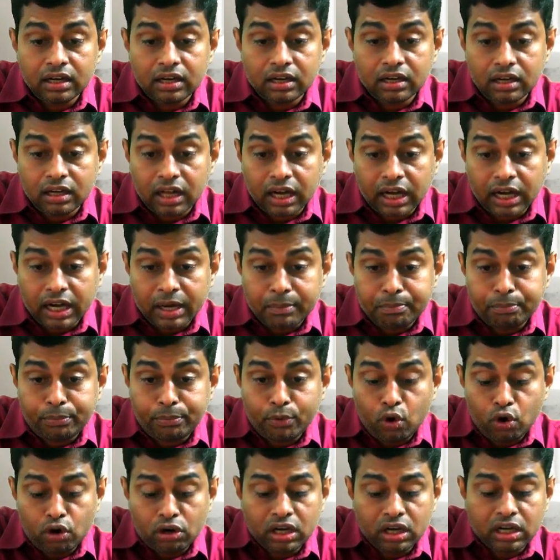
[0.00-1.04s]

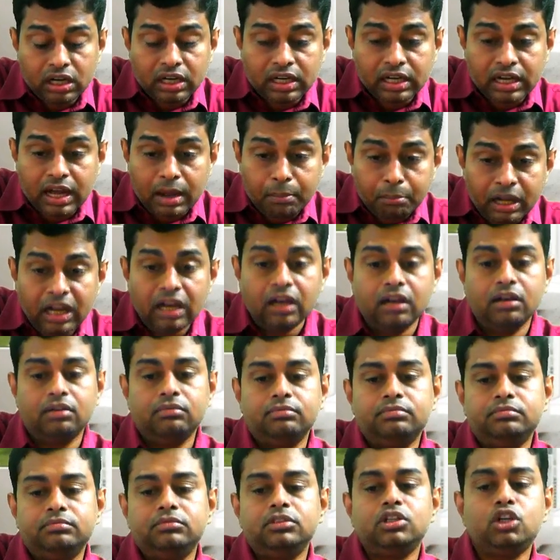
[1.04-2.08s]
reportable
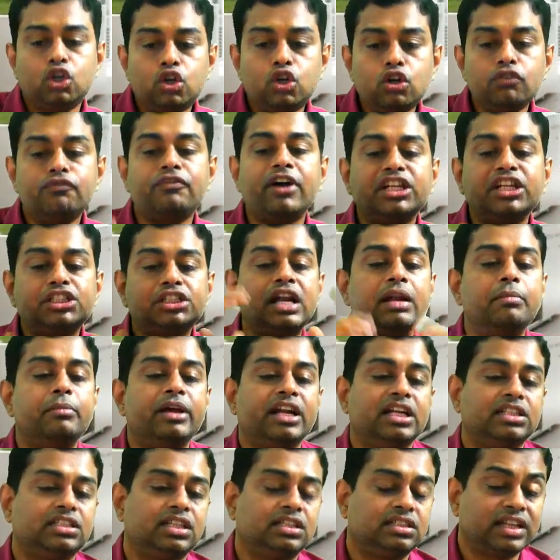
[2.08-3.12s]
to functional
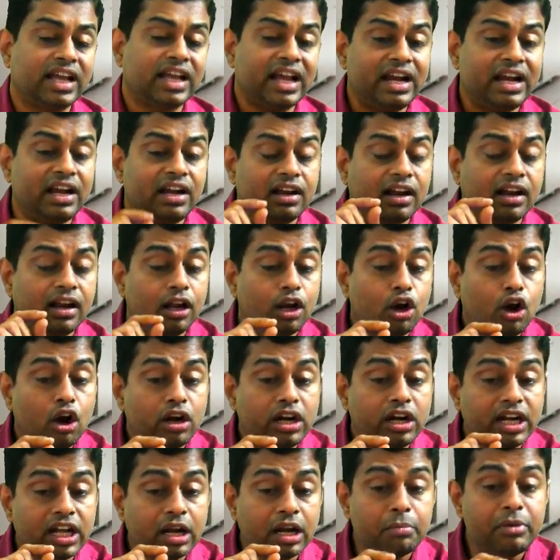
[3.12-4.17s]
managers? Can internal
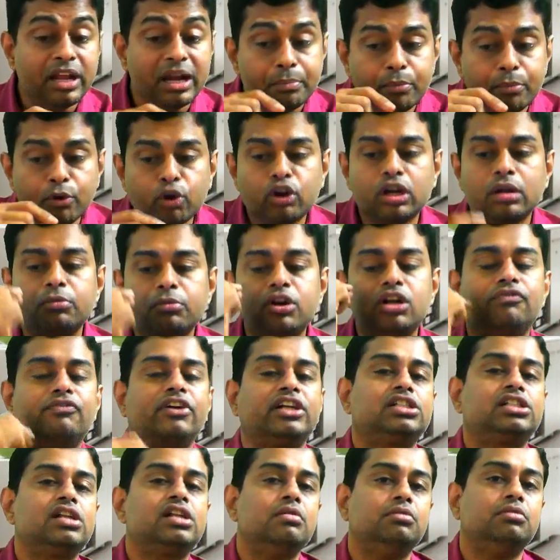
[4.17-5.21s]
auditor be reportable to
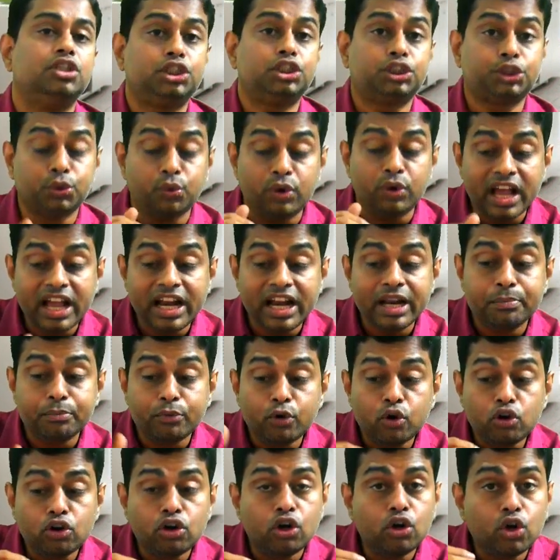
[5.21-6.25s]
functional? Should I
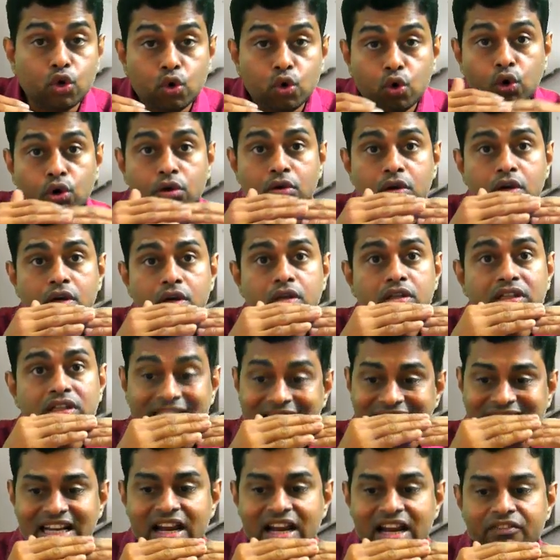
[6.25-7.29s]
report to
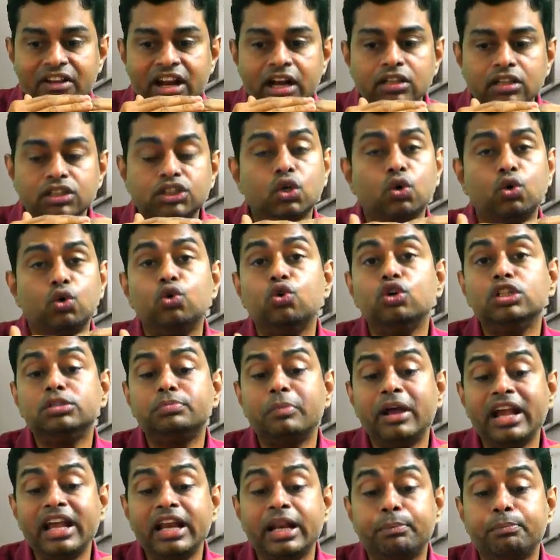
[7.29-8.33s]
this level? So who's my
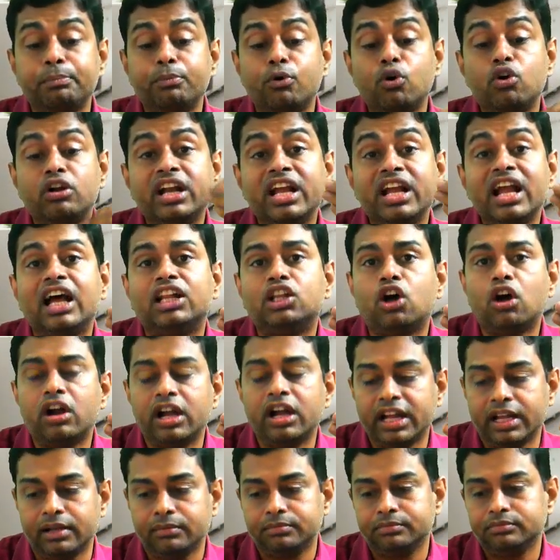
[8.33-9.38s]
reporting
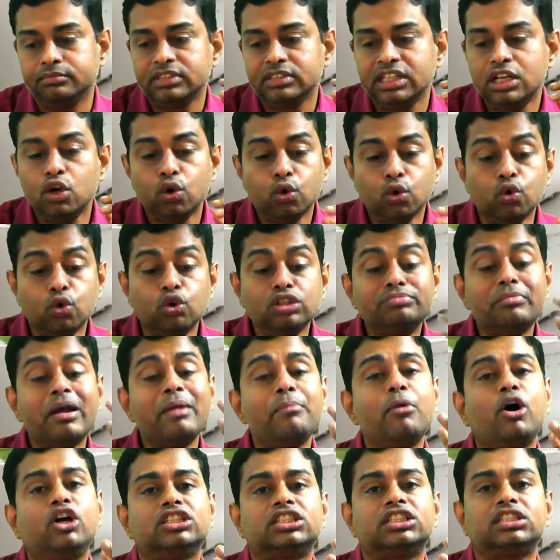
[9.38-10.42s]
authority? Who's my
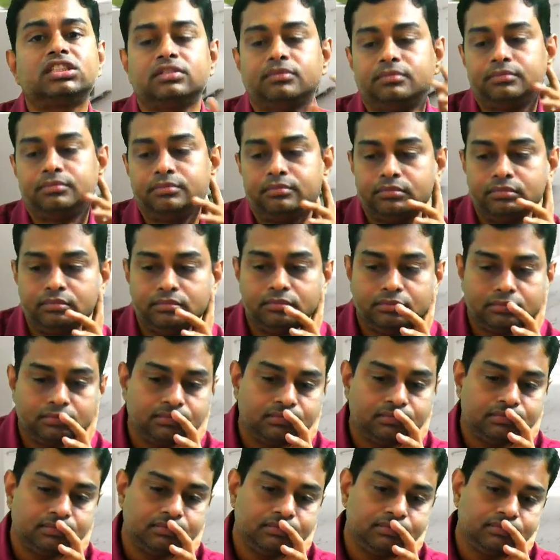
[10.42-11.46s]
boss?
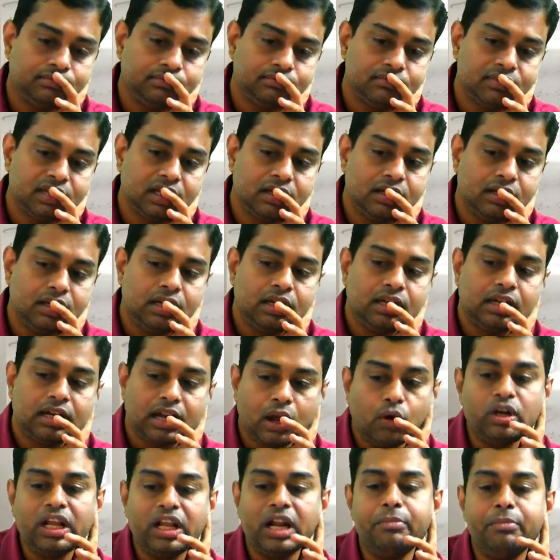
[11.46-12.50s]

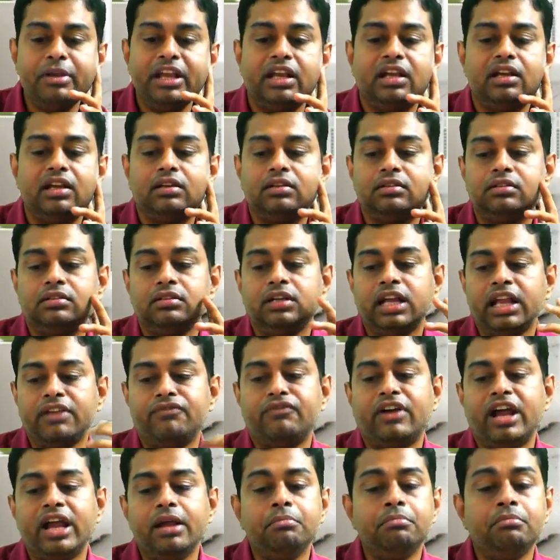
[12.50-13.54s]
Now tell me, if
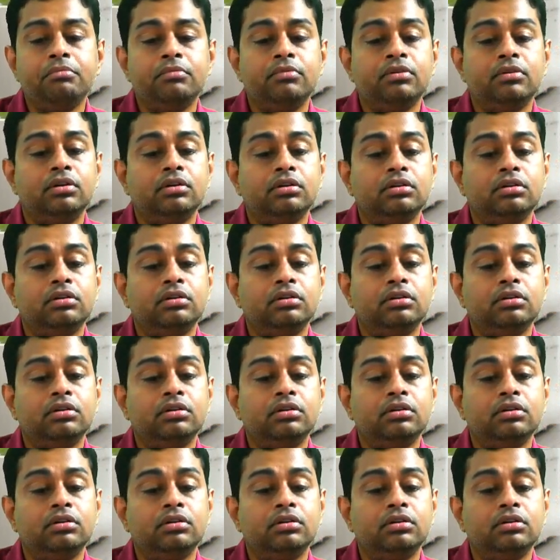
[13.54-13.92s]
I am